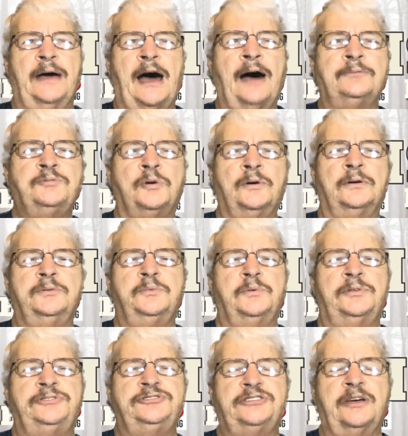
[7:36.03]
I've worked
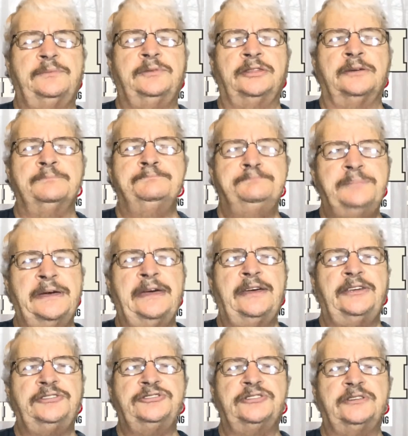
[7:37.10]
with some of the
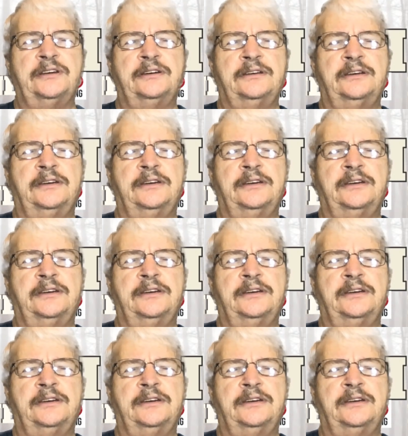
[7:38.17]
best,